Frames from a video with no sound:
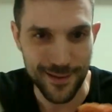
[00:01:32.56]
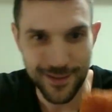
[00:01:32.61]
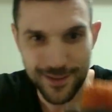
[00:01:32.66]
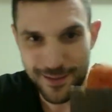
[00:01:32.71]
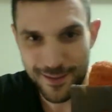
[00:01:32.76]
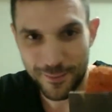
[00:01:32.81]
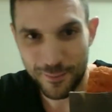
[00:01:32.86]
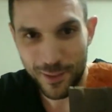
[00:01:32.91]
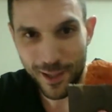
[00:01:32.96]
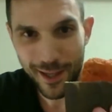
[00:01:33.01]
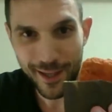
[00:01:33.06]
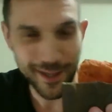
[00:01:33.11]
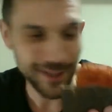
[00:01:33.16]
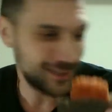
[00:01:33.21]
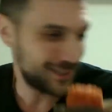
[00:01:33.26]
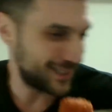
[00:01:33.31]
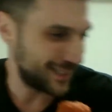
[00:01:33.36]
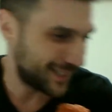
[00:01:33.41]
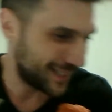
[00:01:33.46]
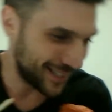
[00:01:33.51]
some garai
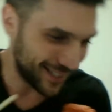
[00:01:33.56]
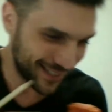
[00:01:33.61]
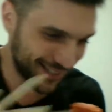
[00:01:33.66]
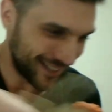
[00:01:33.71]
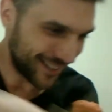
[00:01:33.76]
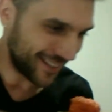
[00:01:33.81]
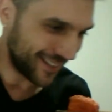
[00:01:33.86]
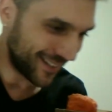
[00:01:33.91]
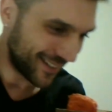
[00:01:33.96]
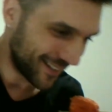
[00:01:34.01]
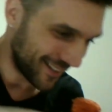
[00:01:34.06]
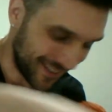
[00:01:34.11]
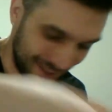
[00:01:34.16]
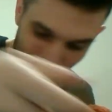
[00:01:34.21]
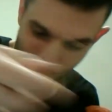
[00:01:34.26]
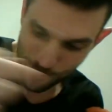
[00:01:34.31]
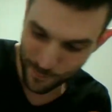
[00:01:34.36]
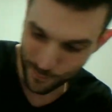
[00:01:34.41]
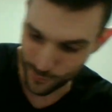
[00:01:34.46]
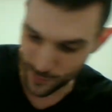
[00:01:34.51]
chicken,
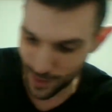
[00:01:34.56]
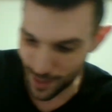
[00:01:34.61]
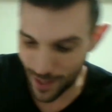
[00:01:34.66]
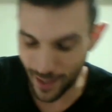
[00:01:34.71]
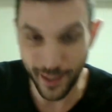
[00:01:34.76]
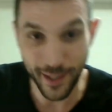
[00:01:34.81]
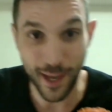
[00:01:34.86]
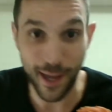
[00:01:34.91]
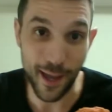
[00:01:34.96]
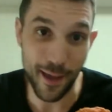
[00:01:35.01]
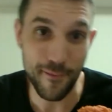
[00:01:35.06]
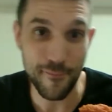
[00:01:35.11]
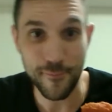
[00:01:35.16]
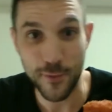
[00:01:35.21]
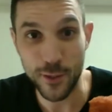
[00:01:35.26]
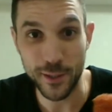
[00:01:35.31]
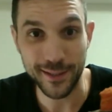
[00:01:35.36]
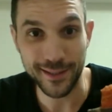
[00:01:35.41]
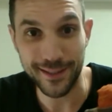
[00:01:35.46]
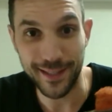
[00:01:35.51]
aka
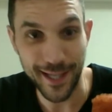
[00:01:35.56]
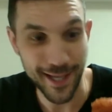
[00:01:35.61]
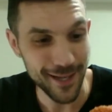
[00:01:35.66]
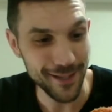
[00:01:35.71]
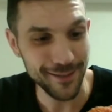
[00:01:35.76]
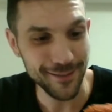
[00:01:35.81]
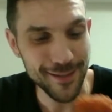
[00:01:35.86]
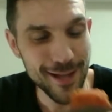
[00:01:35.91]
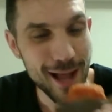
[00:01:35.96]
first day.